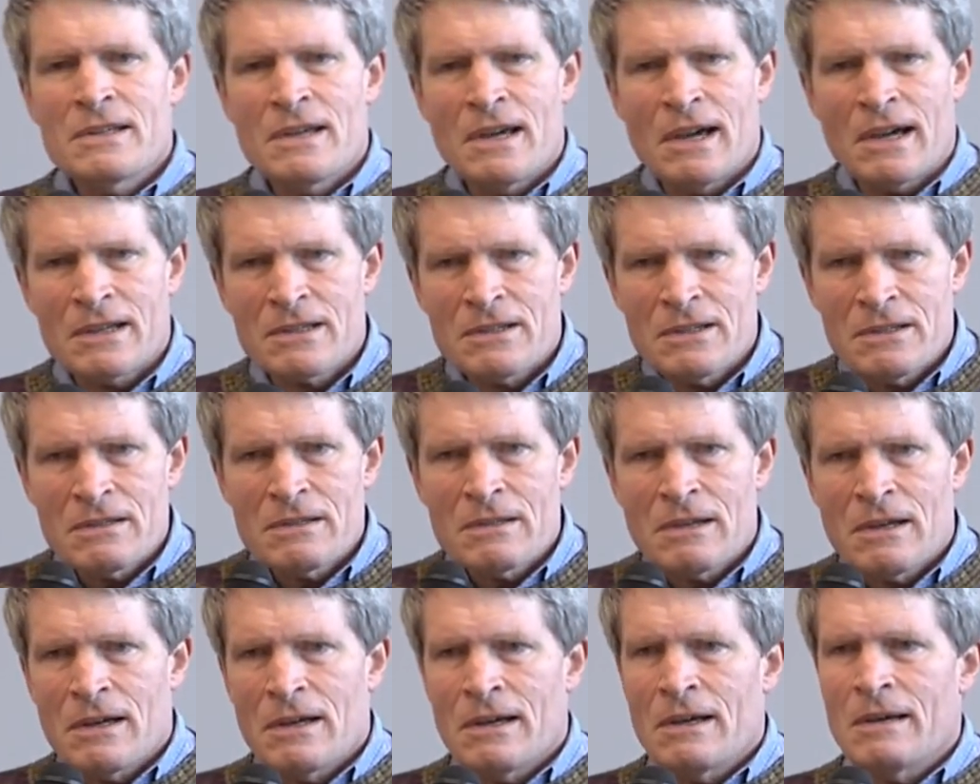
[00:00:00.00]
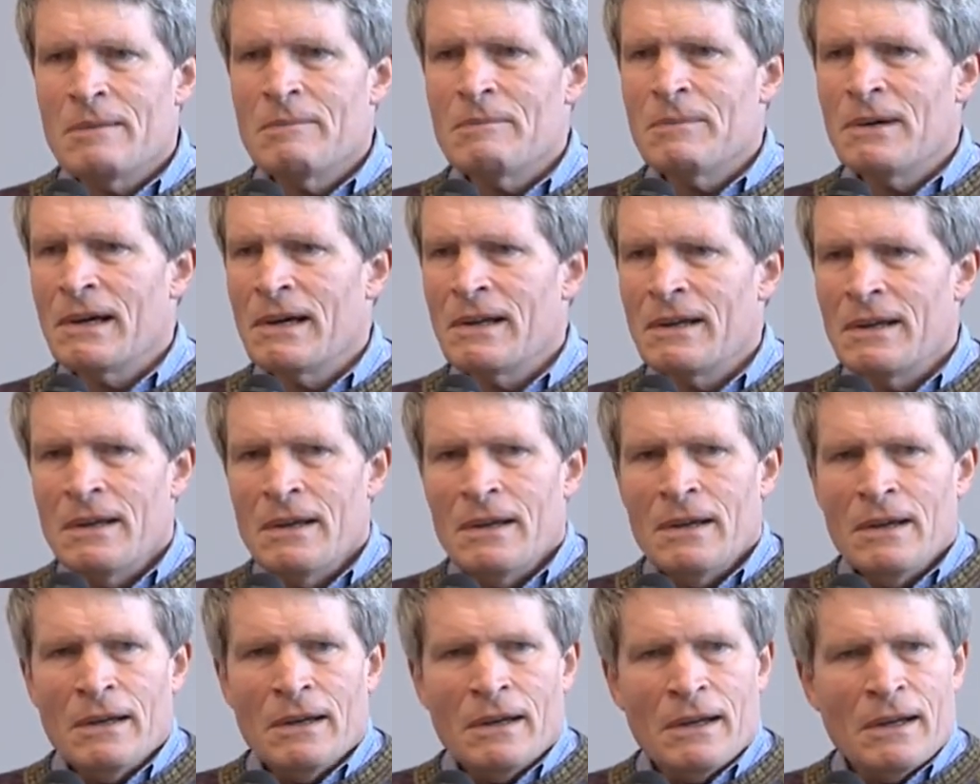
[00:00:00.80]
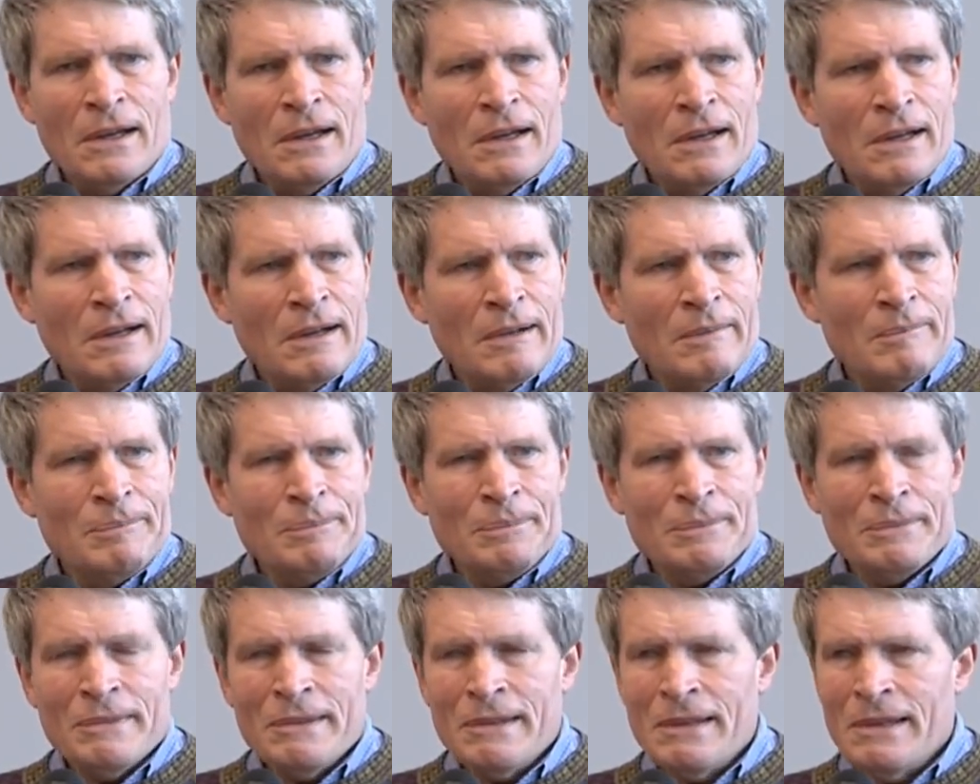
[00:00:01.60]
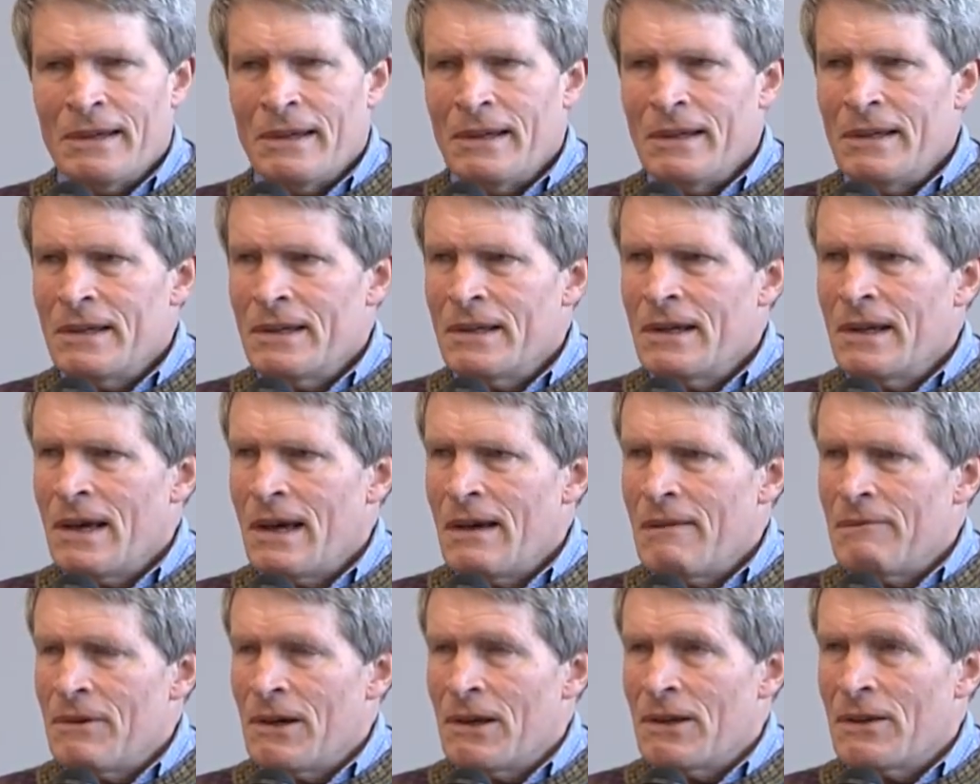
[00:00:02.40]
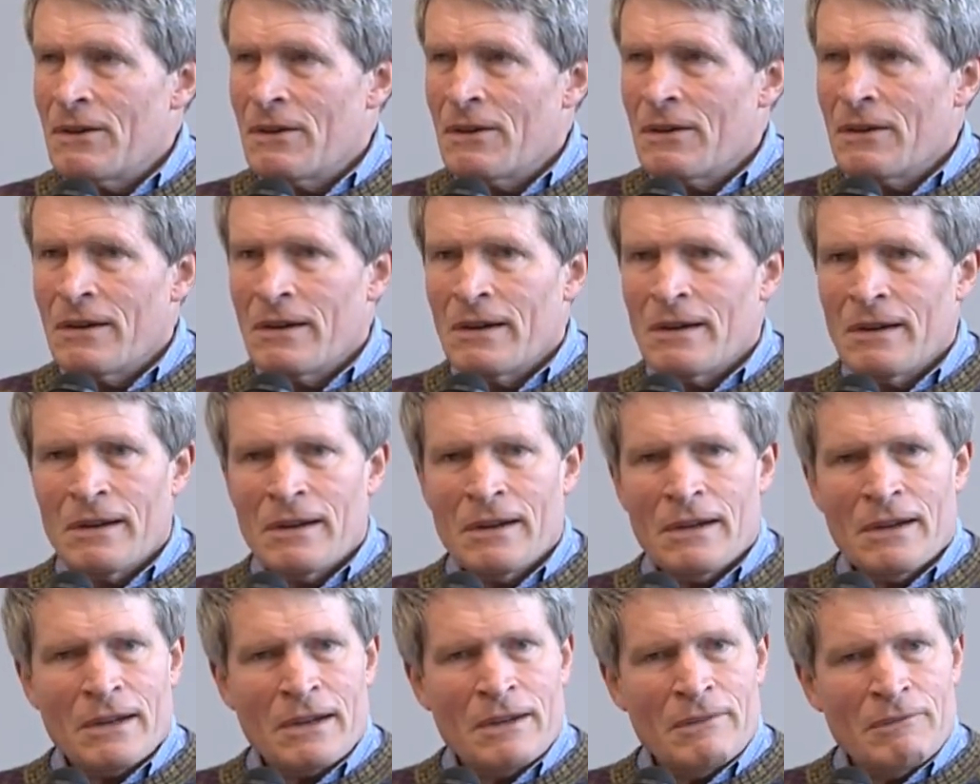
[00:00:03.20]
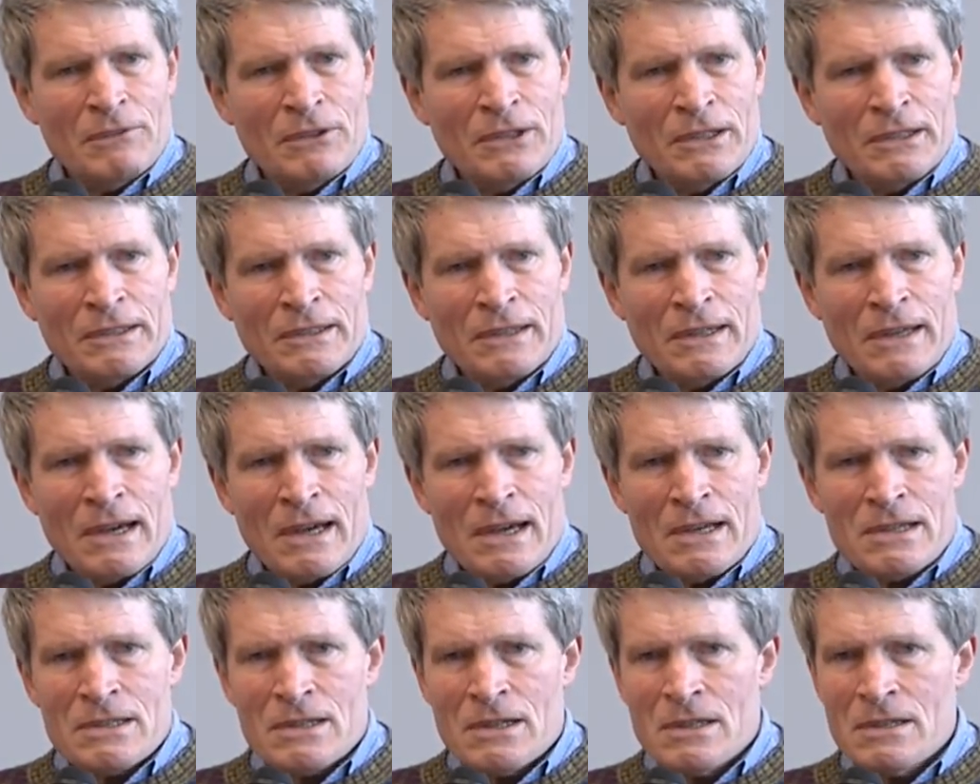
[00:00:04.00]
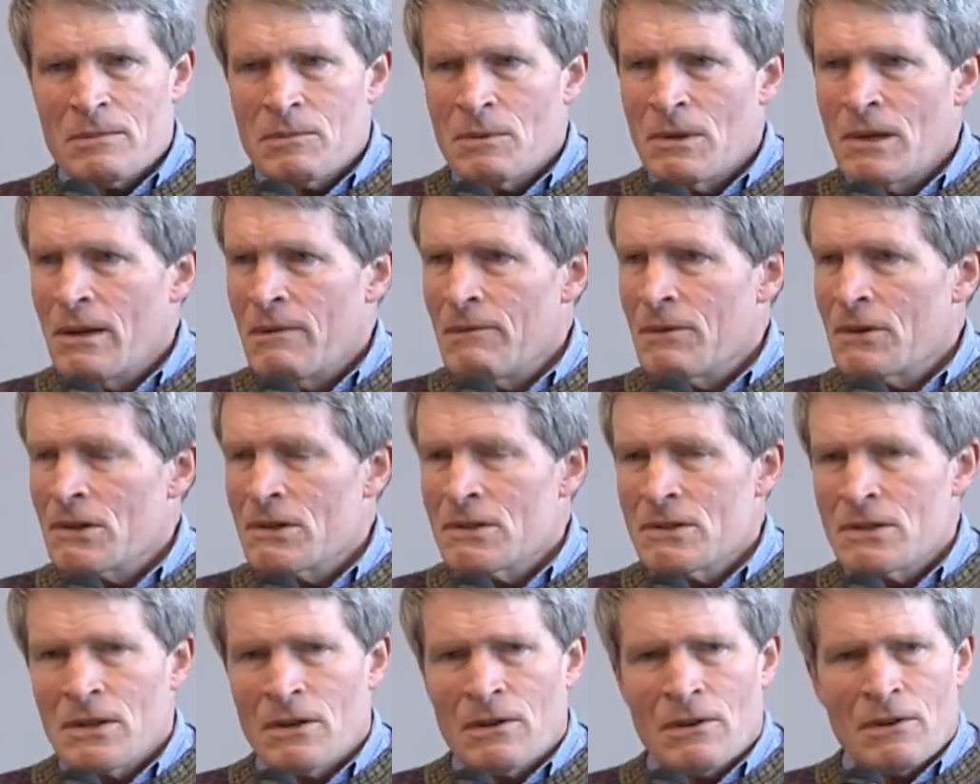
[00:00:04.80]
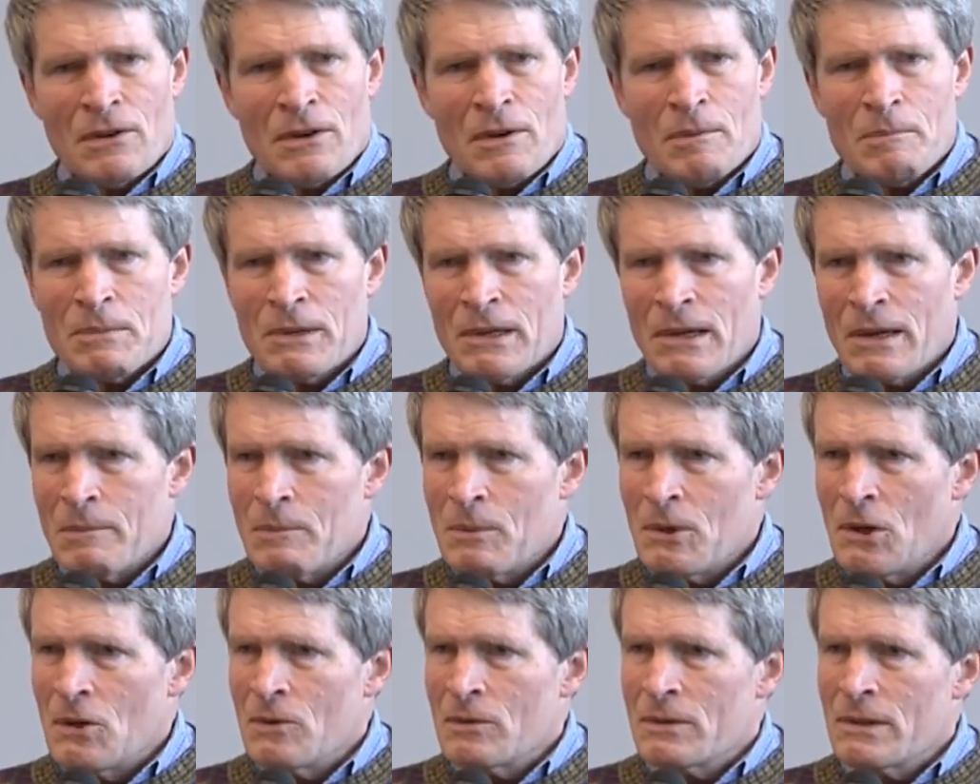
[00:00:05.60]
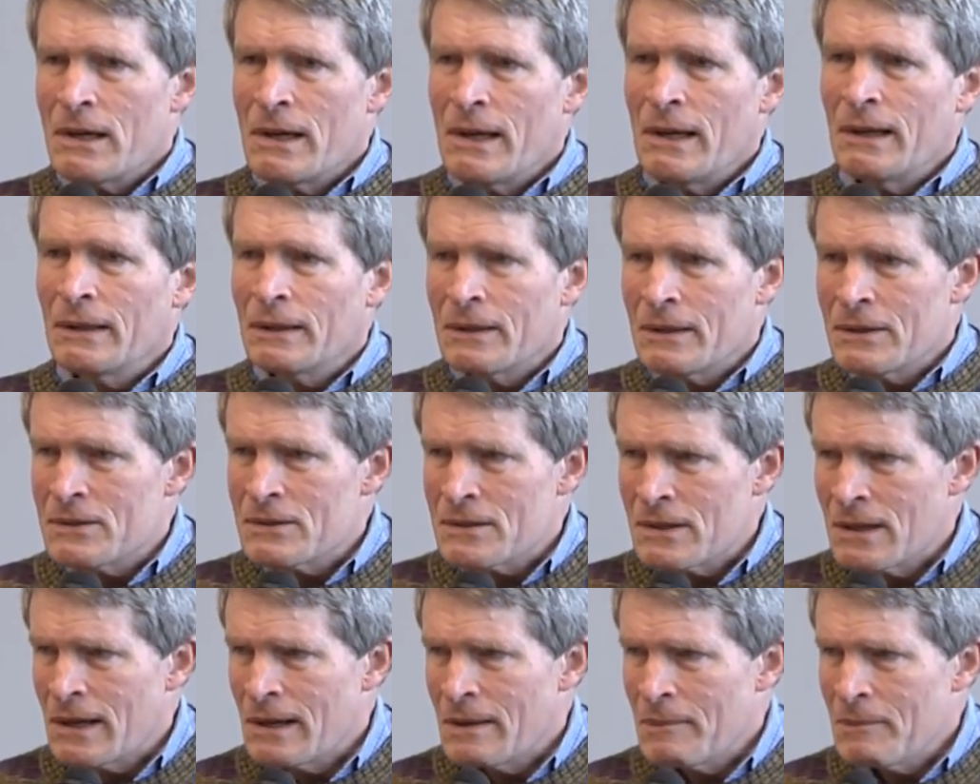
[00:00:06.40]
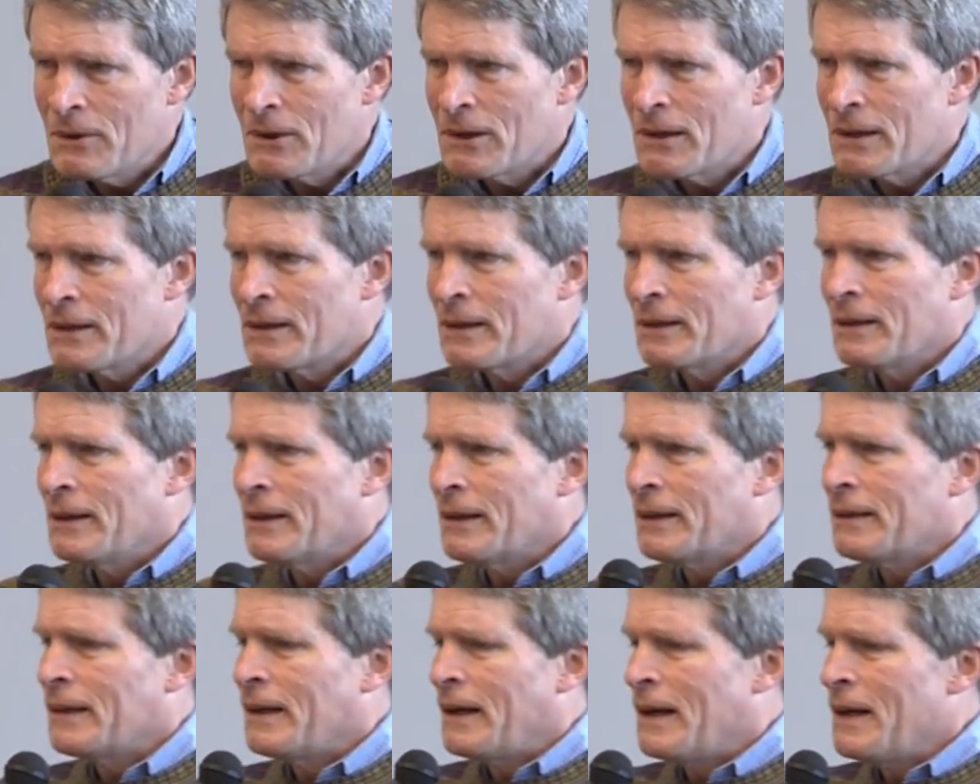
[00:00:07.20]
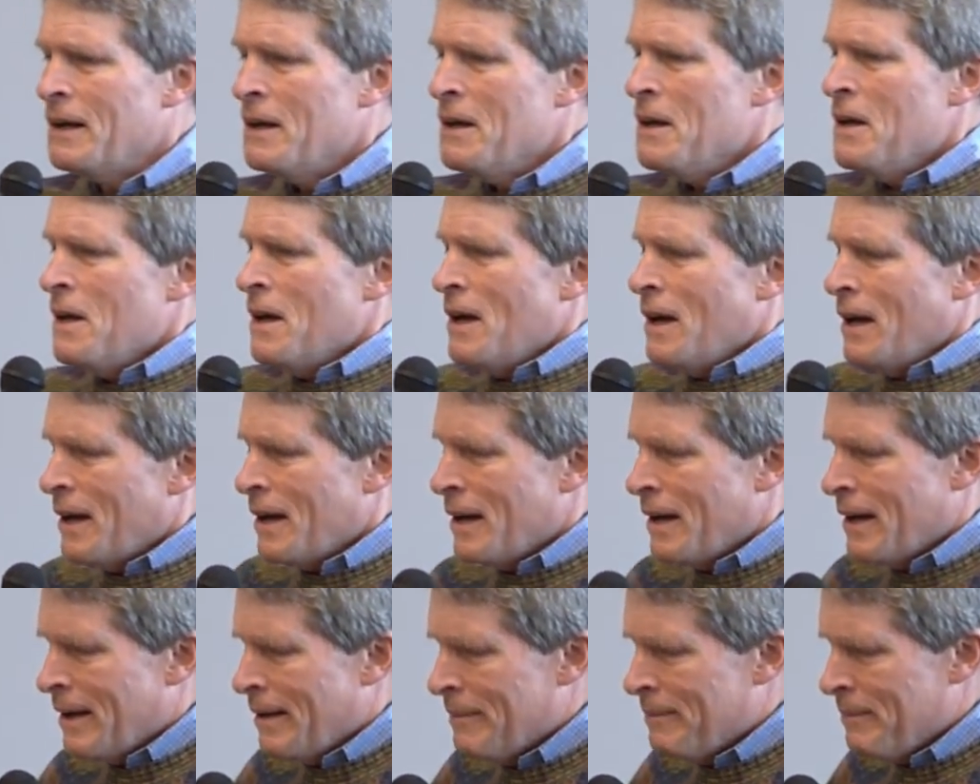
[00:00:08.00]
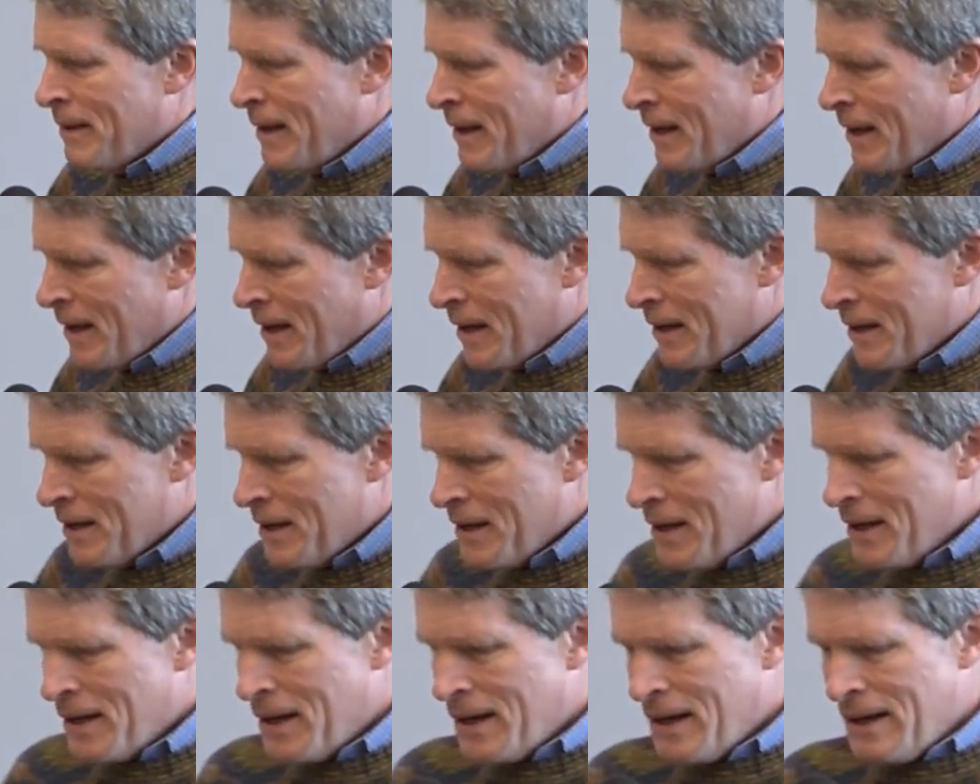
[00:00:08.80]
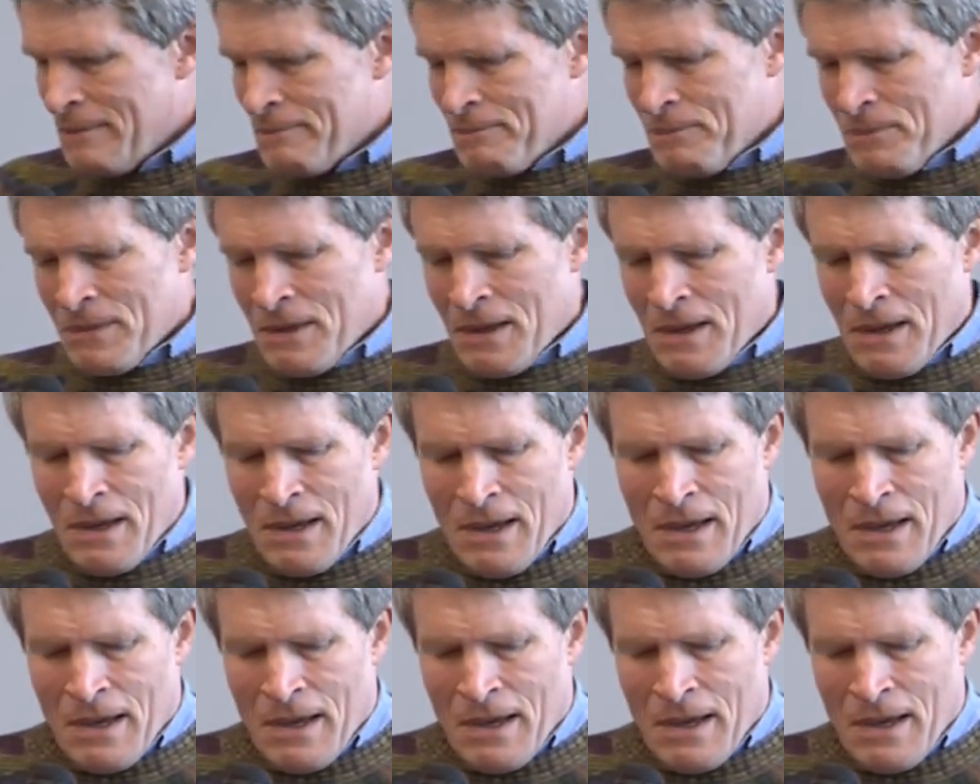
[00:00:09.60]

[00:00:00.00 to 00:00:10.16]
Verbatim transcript: in Texas, uh, but um, he didn't have other uh, conflicting assets. We never considered opening up a hotel in his name or anything like that. Um, and he, um,